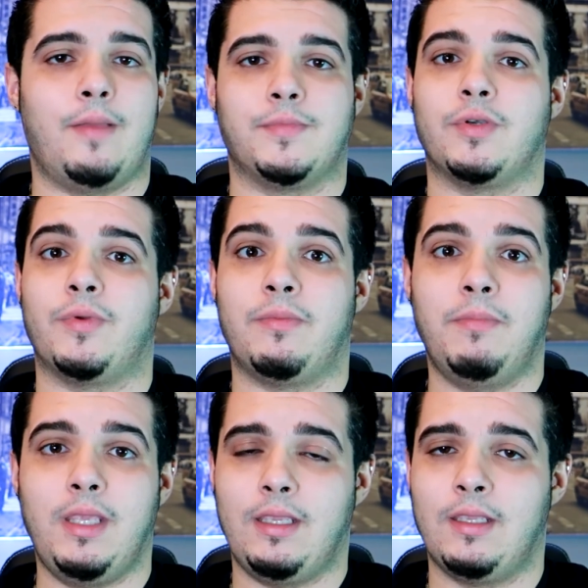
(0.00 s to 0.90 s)
So with
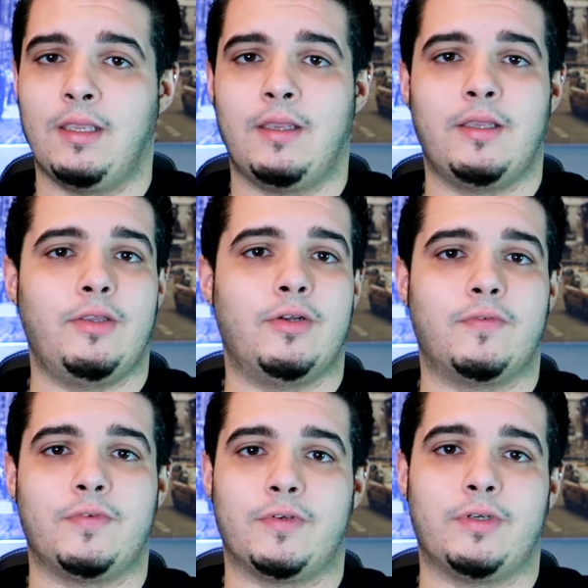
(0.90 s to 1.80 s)
me,
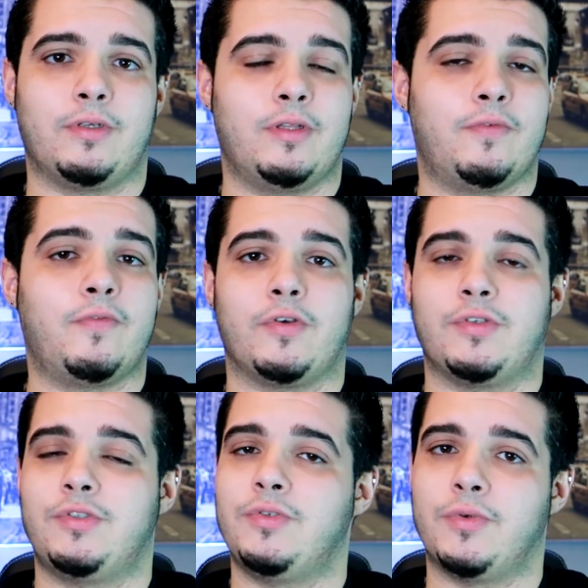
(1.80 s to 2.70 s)
for the
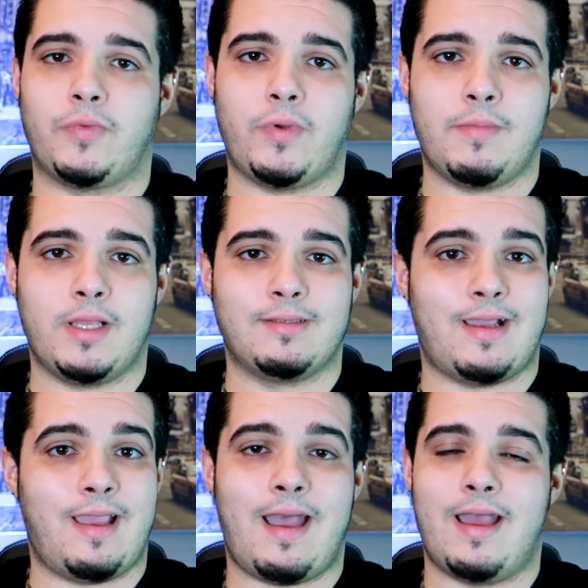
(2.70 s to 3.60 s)
first 2 or 3 months,
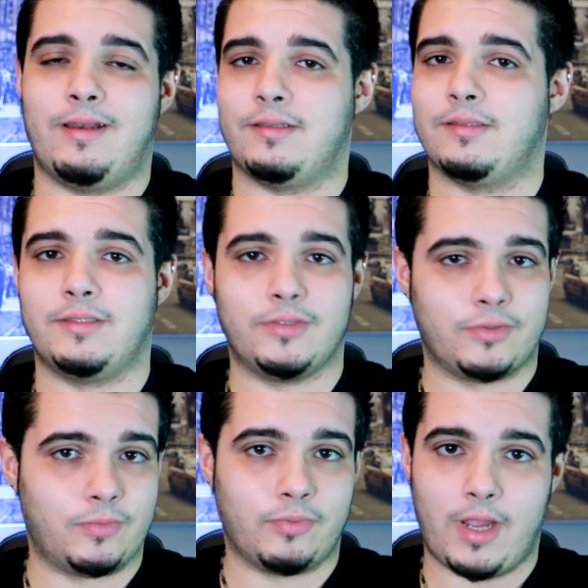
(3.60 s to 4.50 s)
I had
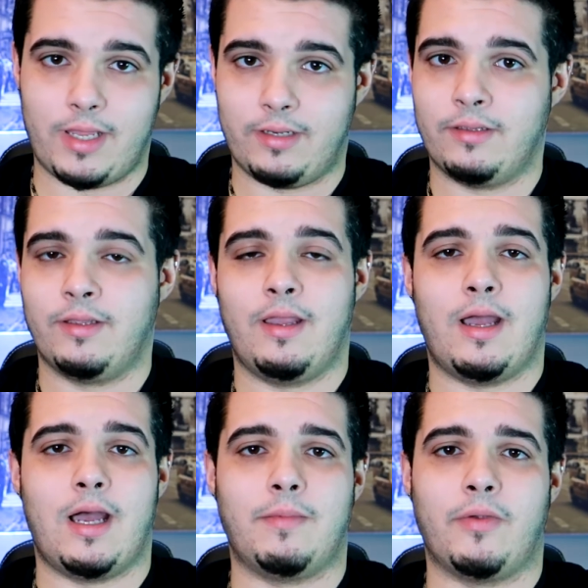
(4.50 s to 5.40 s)
0 bread.
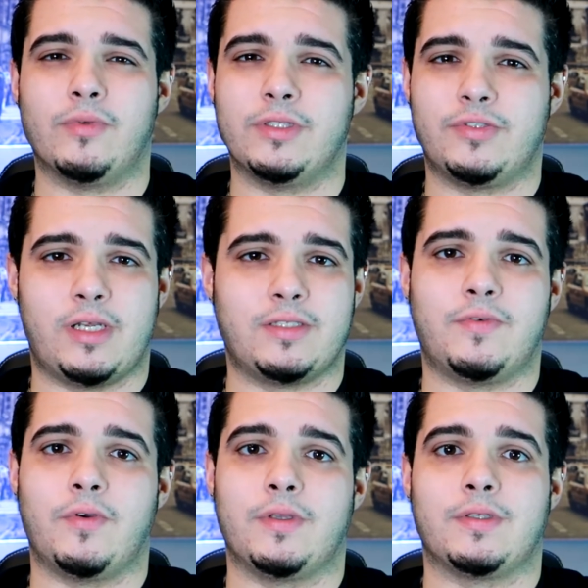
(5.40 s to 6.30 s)
I really tried to
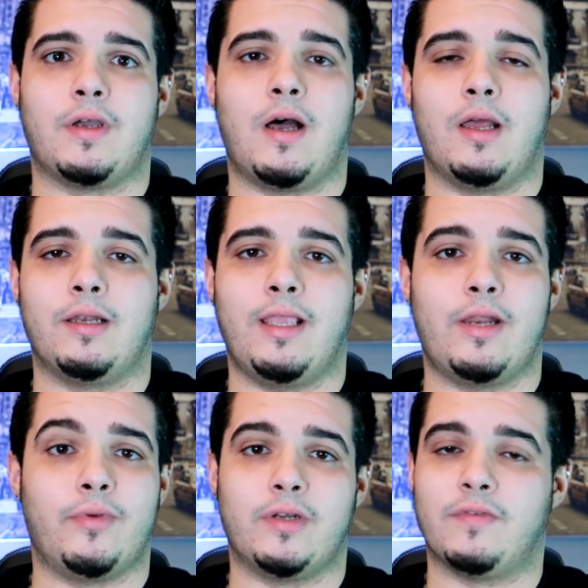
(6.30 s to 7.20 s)
focus on
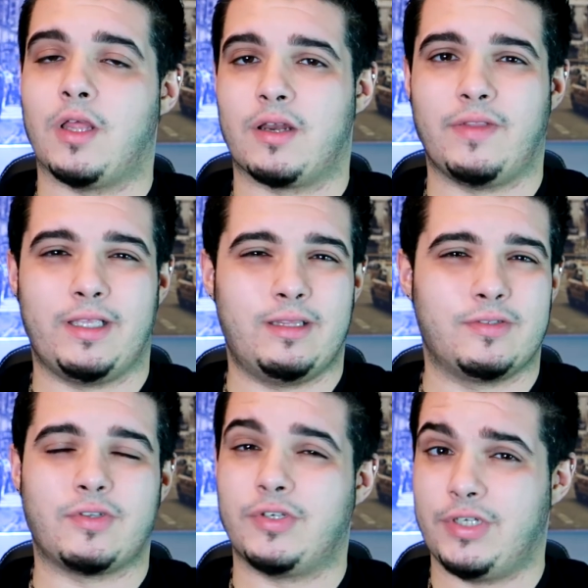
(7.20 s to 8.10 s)
getting rid of a lot of like the
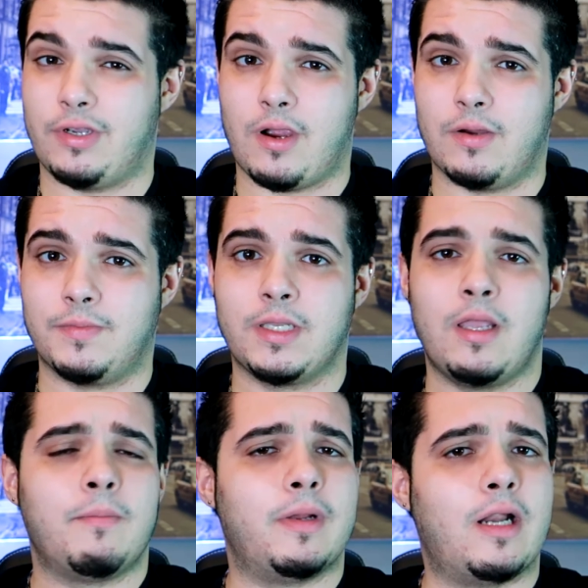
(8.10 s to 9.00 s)
starchy carbs,
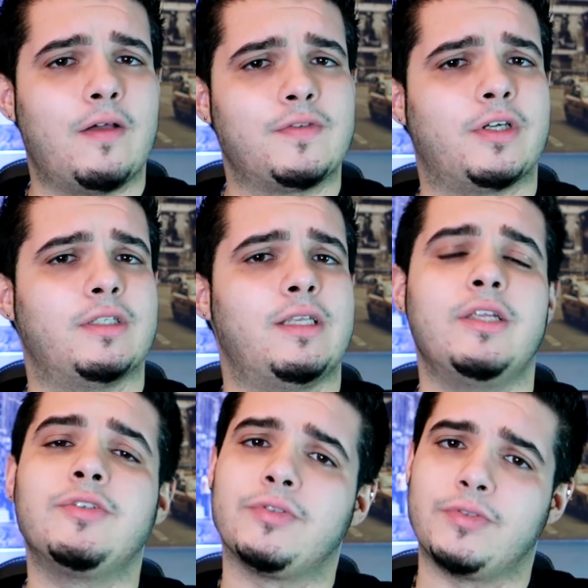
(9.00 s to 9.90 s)
but now I've started to
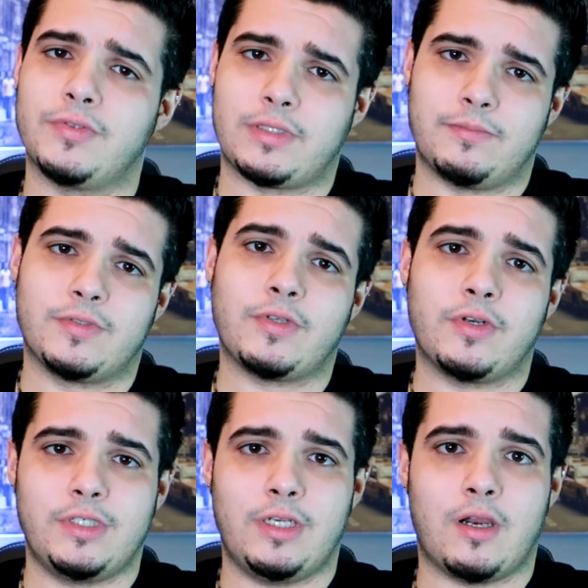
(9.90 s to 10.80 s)
introduce some
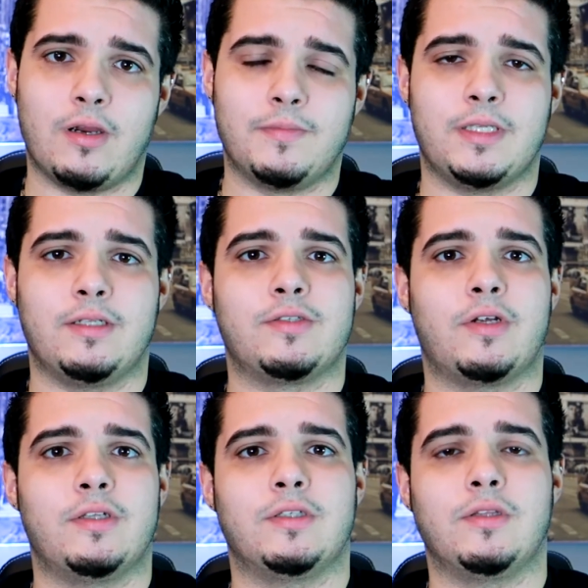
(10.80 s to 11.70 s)
starchy carbs and
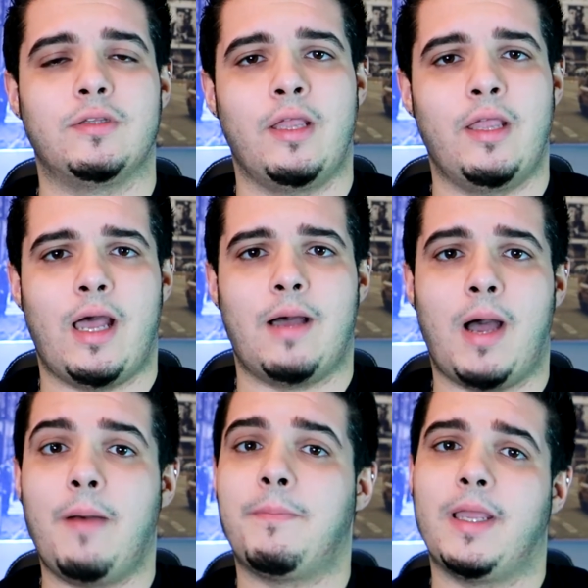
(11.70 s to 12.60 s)
started to
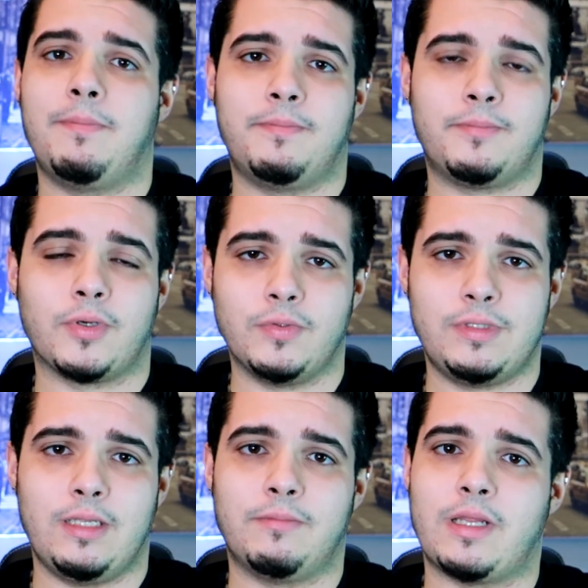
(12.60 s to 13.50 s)
up my
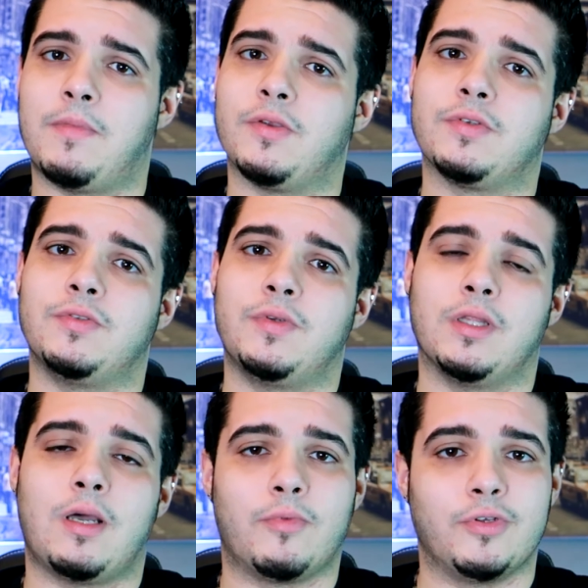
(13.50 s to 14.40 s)
protein, but I'm also doing a
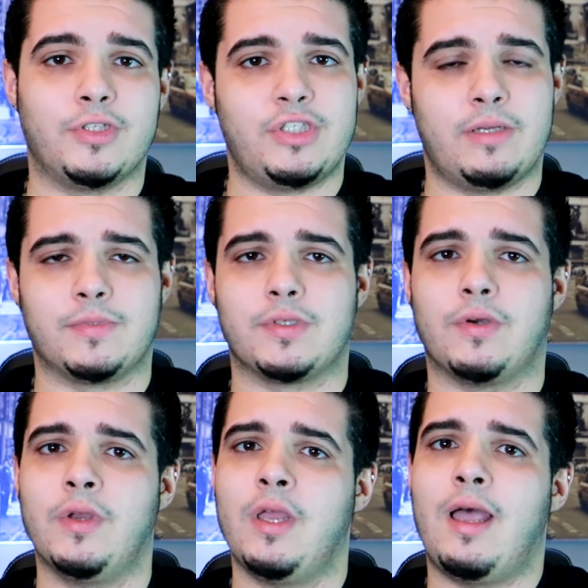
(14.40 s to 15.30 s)
lot more in the gym. So
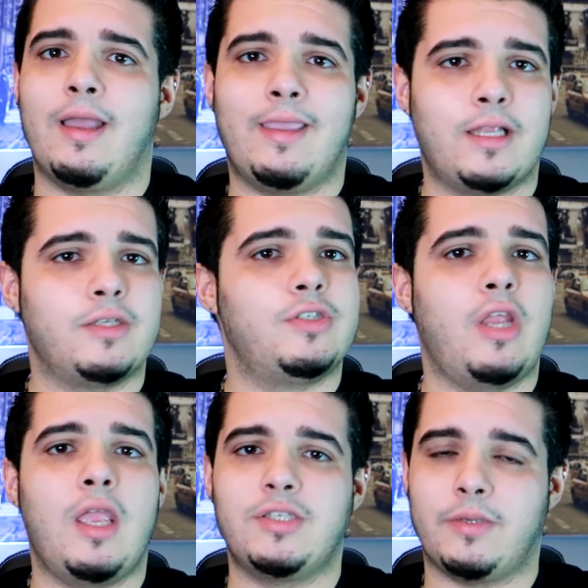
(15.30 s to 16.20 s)
again,
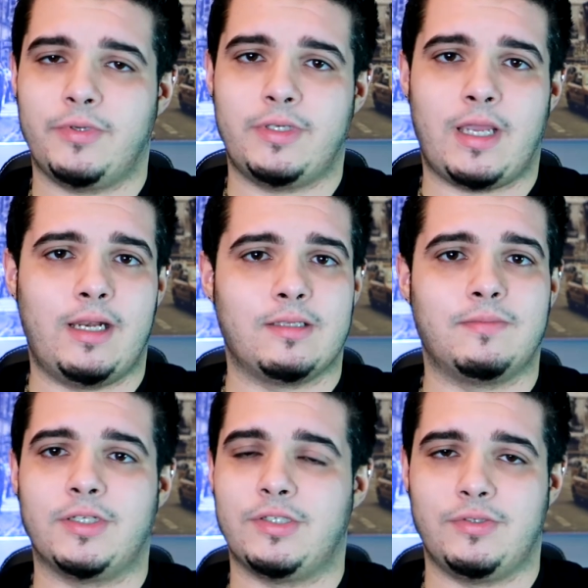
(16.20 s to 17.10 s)
change up your diet as
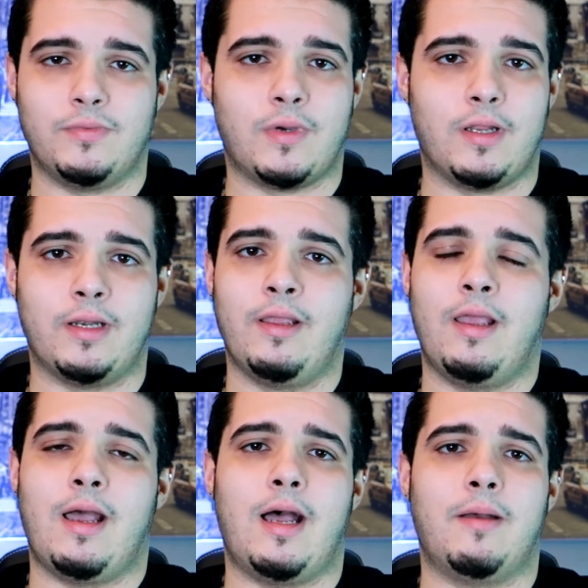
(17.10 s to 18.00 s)
much as you want,
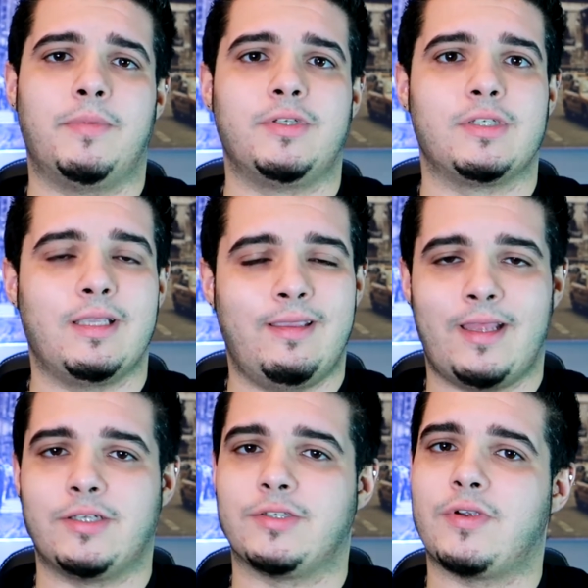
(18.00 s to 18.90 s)
but just
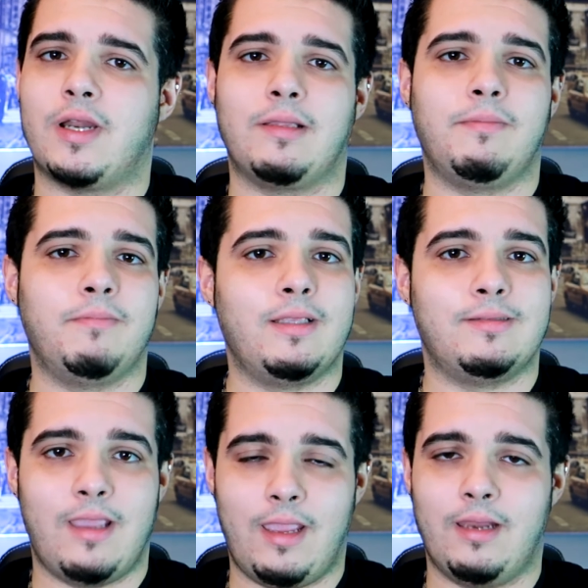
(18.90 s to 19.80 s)
try to
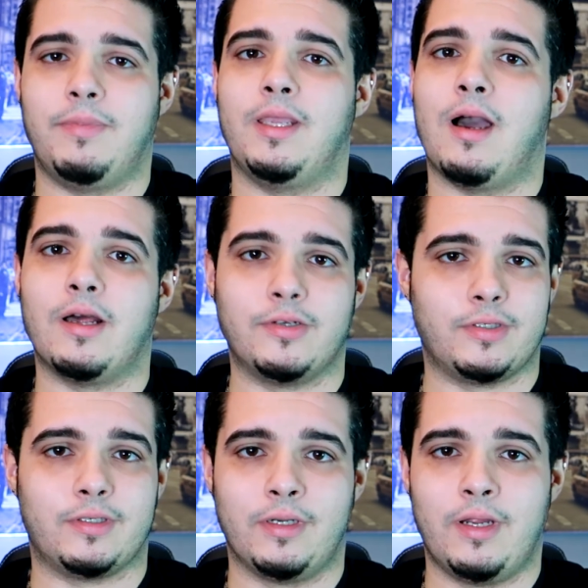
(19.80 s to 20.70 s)
maintain being
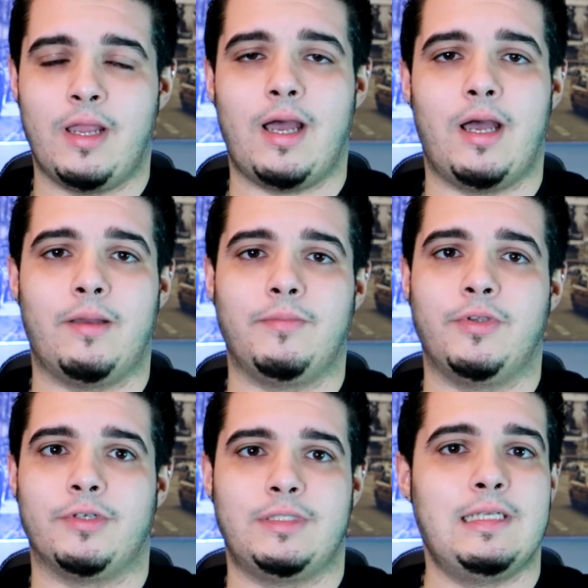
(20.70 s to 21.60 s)
under
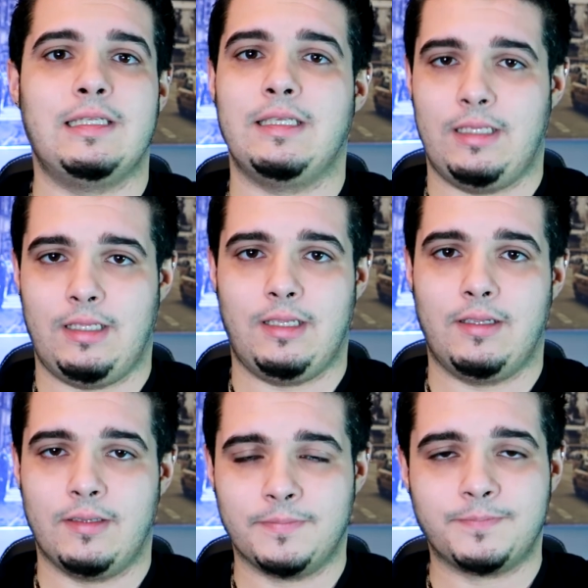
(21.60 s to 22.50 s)
your TDEE.
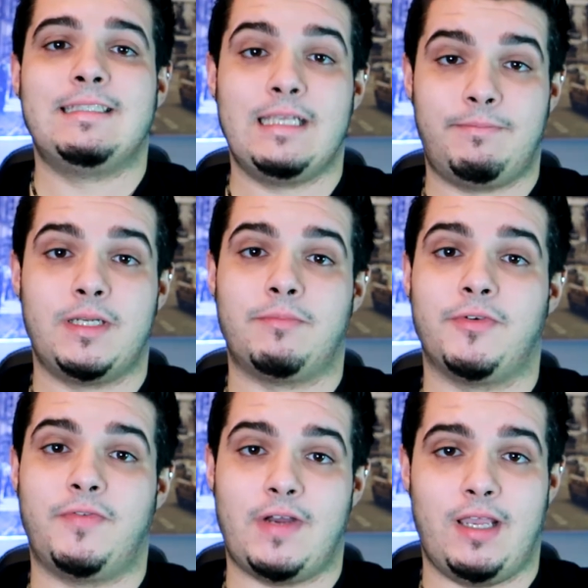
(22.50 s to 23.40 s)
Tip number
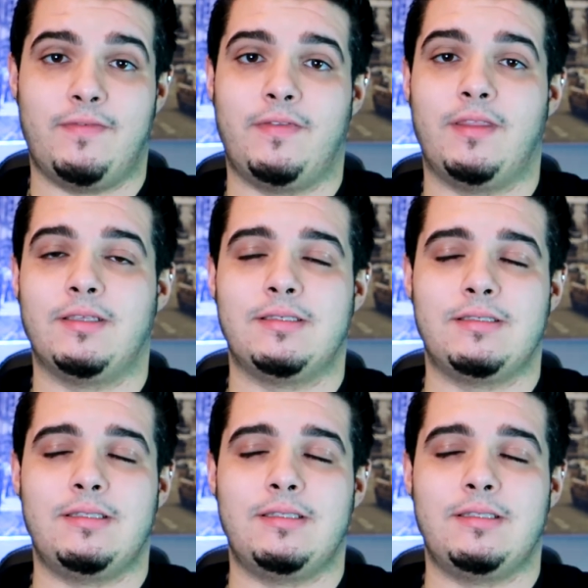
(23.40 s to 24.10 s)
5. This is